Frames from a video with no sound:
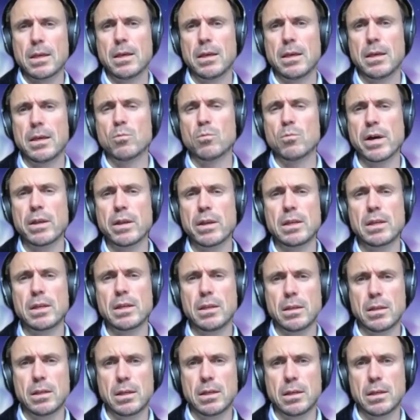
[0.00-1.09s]
One
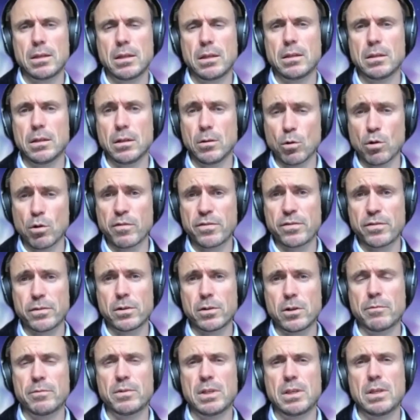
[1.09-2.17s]
in the north
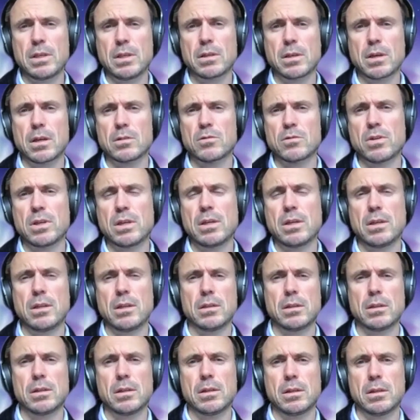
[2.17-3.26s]
of the country,
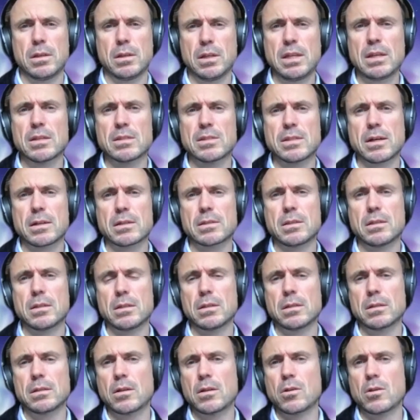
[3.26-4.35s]
in
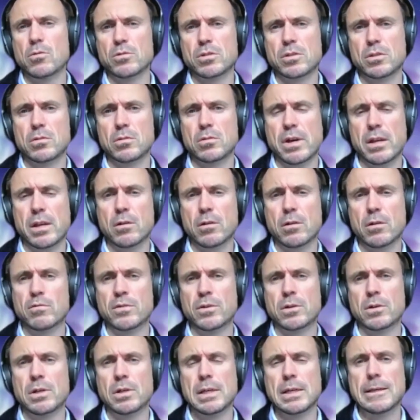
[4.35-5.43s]
Niedersachsen, close to
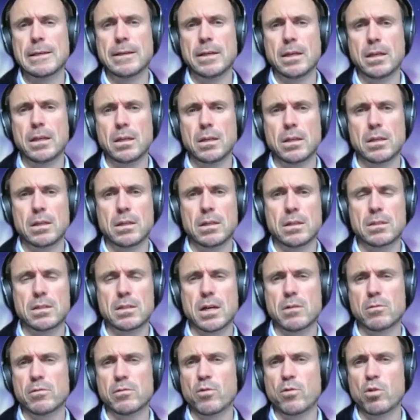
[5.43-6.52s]
Hanover, in the
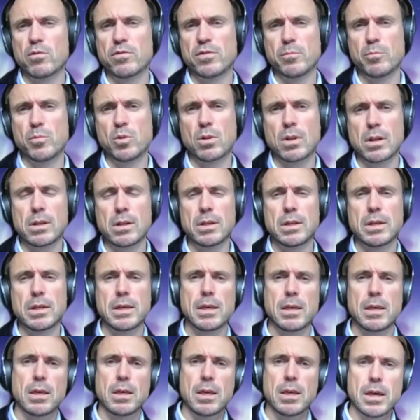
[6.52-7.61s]
town of Wolfenbüttel,
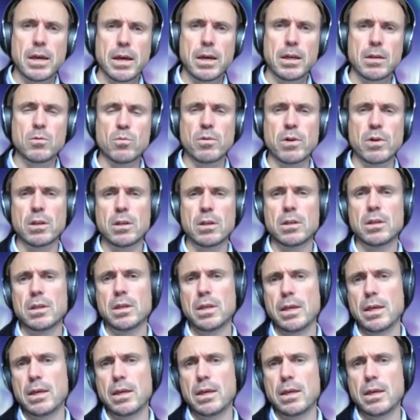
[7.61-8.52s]
and one